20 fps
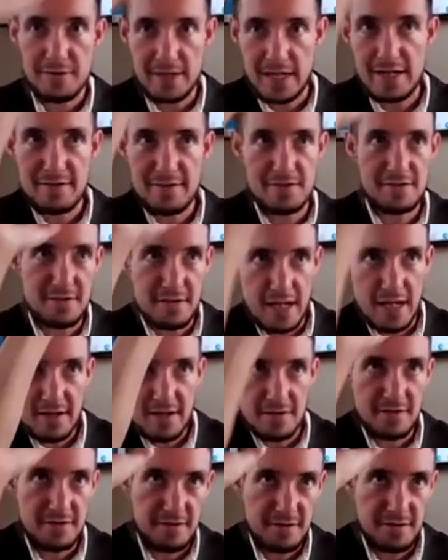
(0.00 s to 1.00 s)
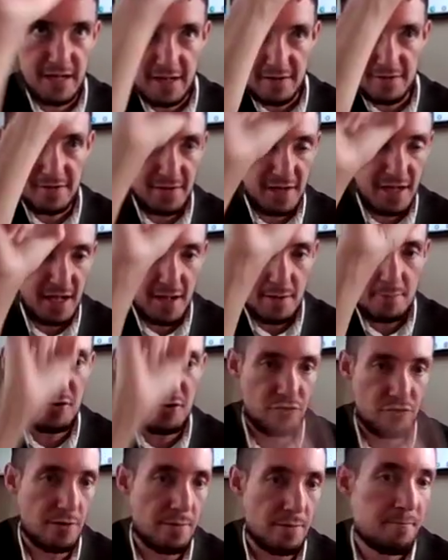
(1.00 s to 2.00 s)
That's the
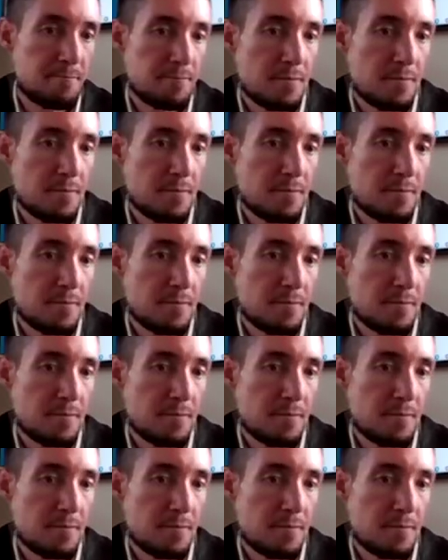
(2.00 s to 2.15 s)
imager.